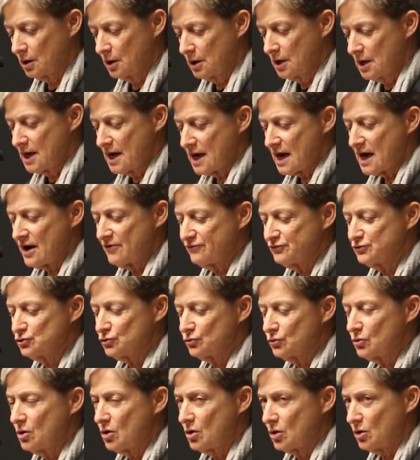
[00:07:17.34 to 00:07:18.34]

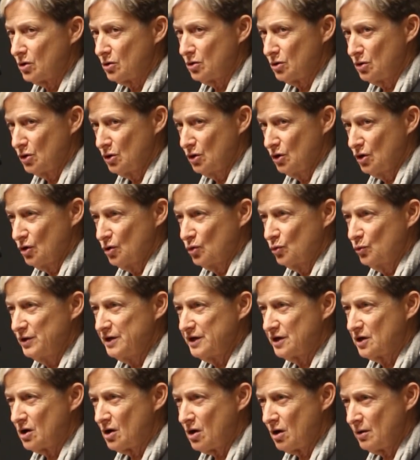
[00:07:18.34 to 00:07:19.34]
After all, we
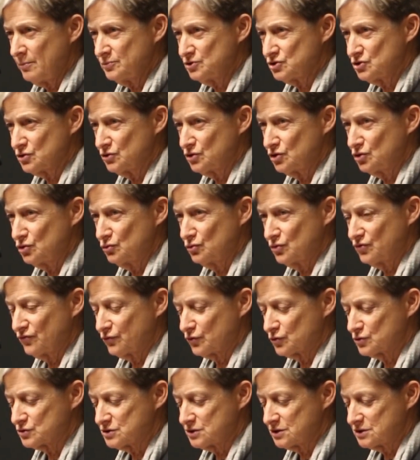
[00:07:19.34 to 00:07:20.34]
come to the
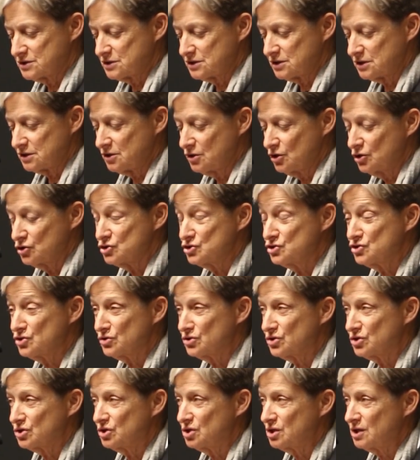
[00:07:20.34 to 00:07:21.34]
university to
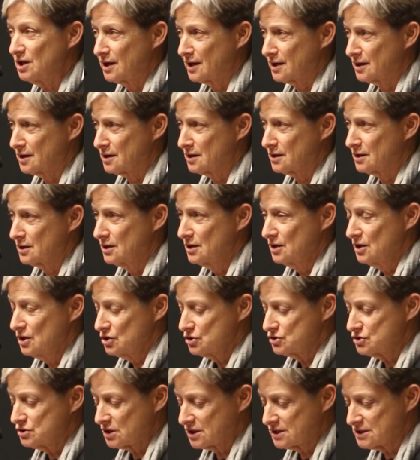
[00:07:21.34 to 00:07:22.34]
think,
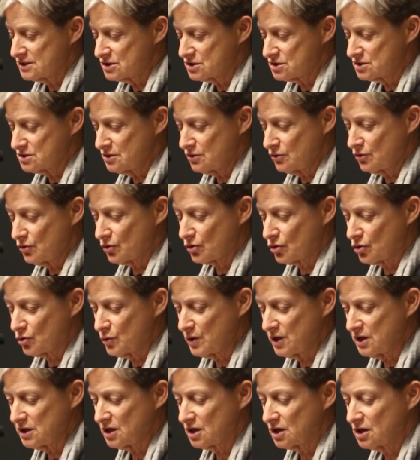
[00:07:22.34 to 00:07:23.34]
to consider
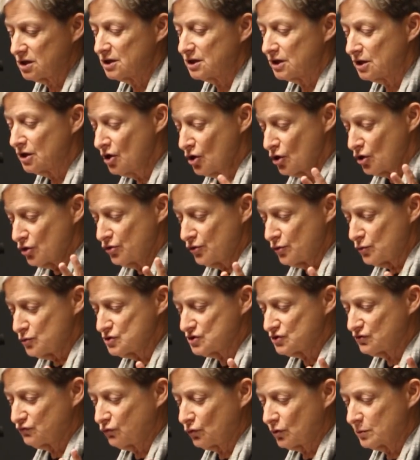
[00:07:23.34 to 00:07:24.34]
critically
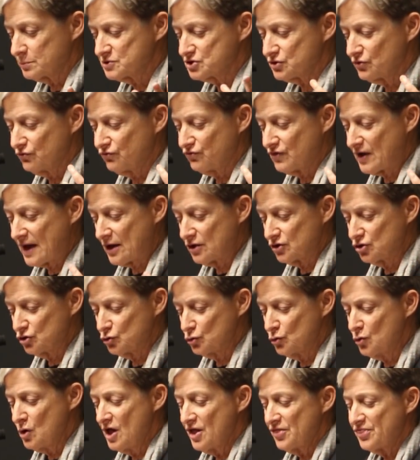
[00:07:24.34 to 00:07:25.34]
those forms of
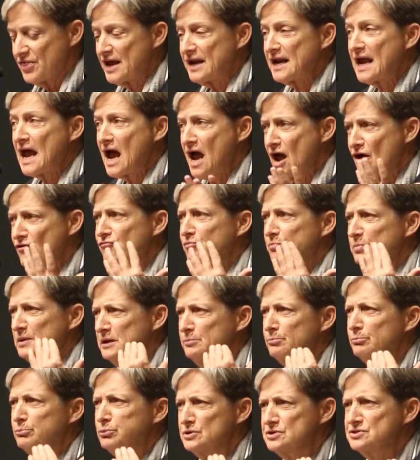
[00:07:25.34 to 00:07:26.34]
value that have
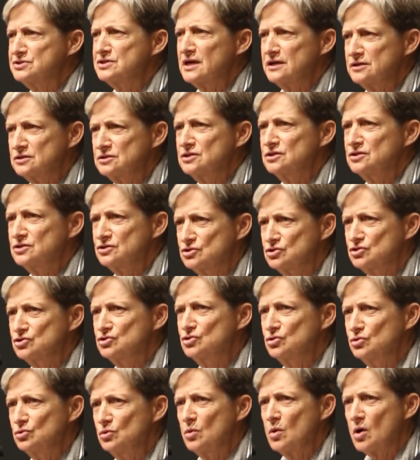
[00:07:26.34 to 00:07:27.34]
been presented
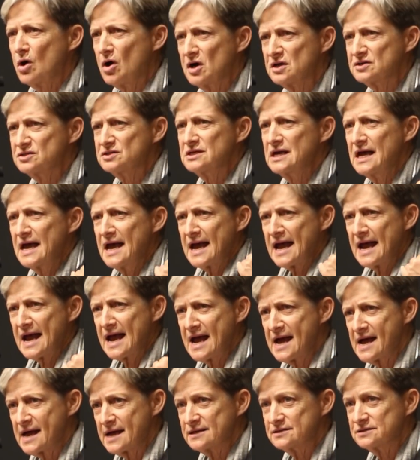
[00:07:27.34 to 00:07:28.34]
to us
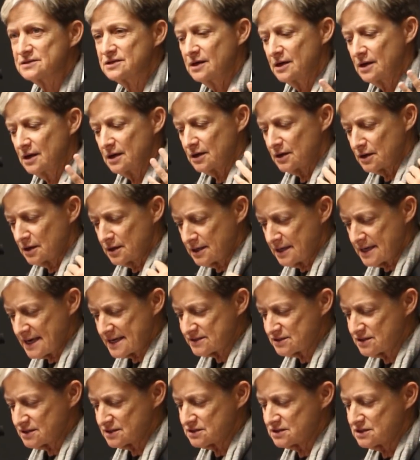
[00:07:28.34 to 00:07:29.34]
as
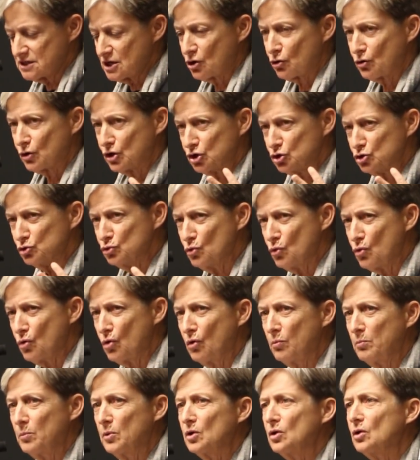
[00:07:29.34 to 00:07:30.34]
necessary,
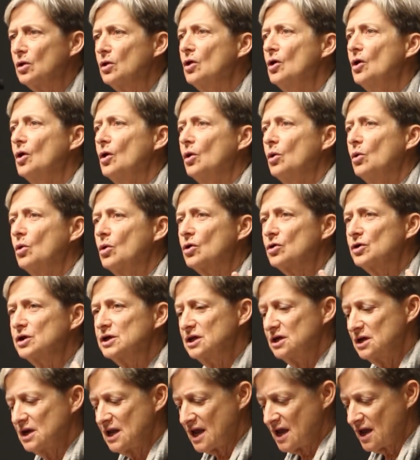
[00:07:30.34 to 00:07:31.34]
normal, or
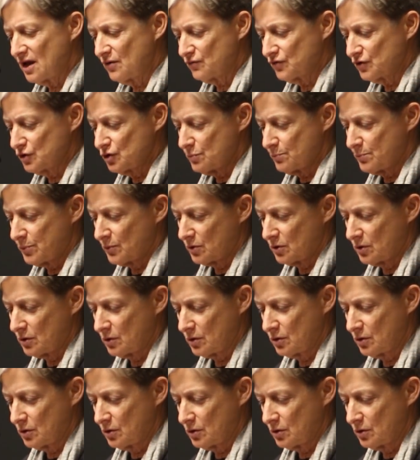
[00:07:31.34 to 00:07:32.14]
inevitable.